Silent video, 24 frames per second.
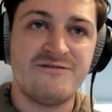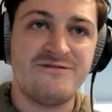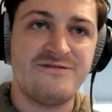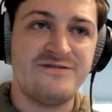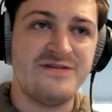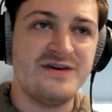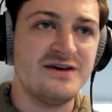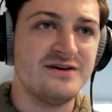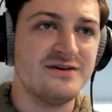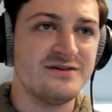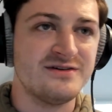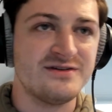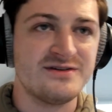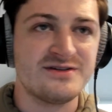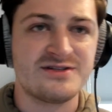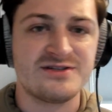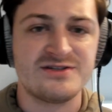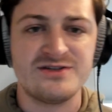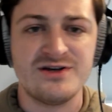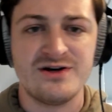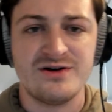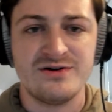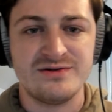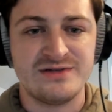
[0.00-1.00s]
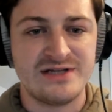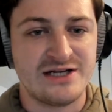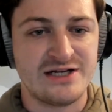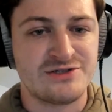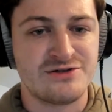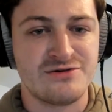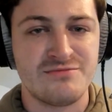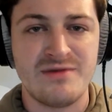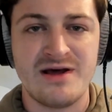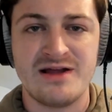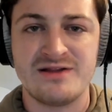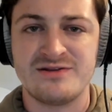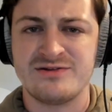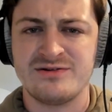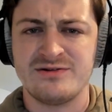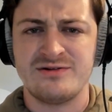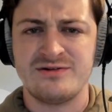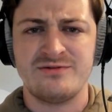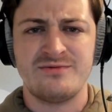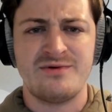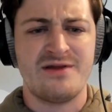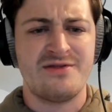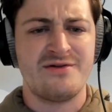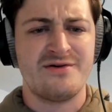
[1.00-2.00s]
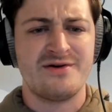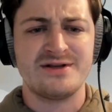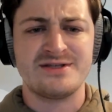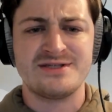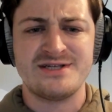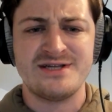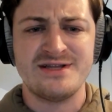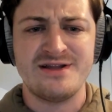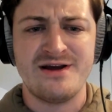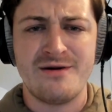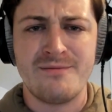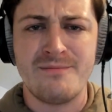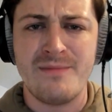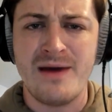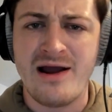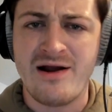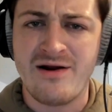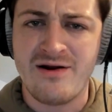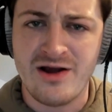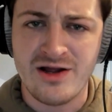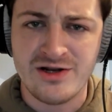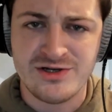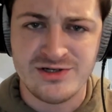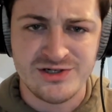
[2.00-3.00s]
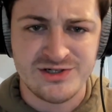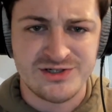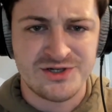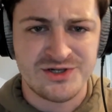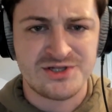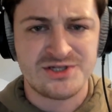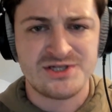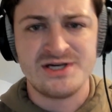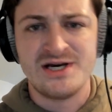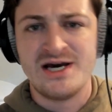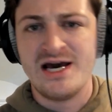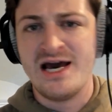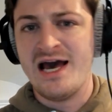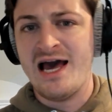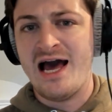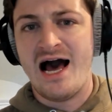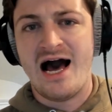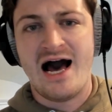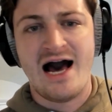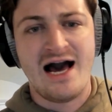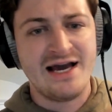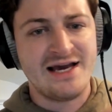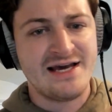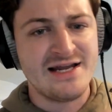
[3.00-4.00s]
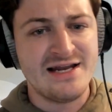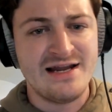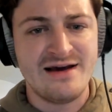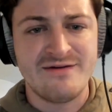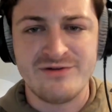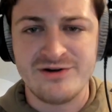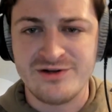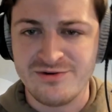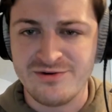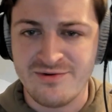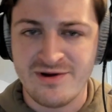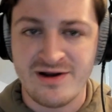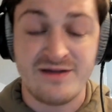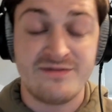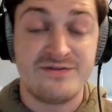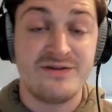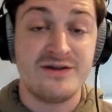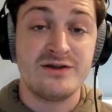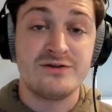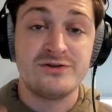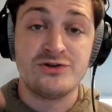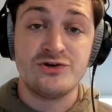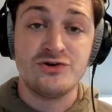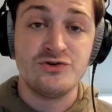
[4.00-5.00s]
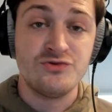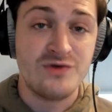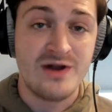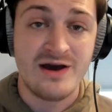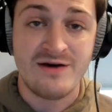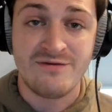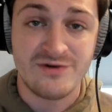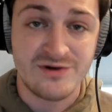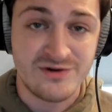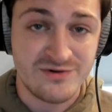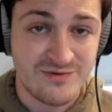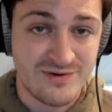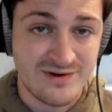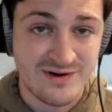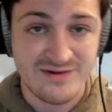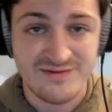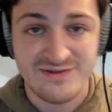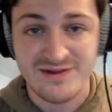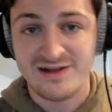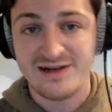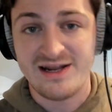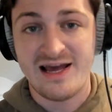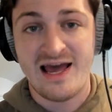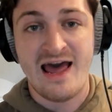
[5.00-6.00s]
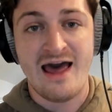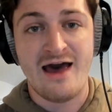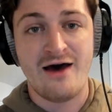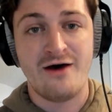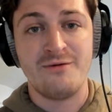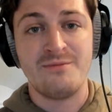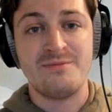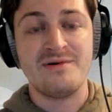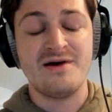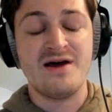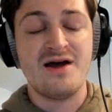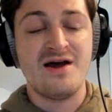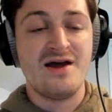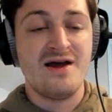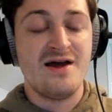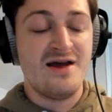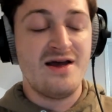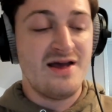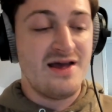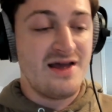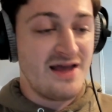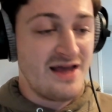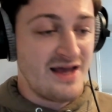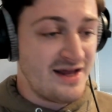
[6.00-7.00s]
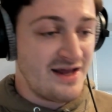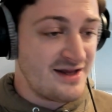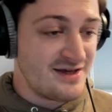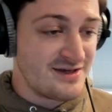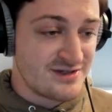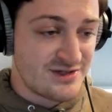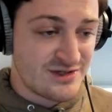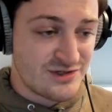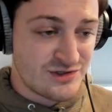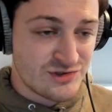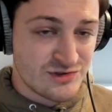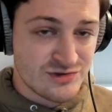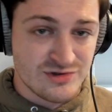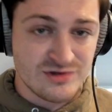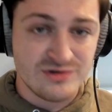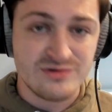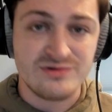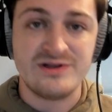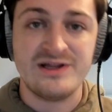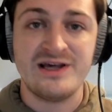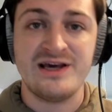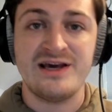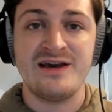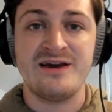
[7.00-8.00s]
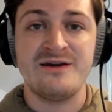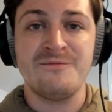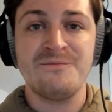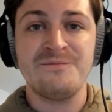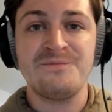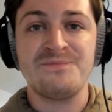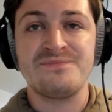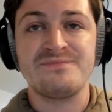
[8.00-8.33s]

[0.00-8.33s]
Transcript: feels so detrimental, whether it's to their marriage or just, I can never do anything, you never do anything to help. It is truly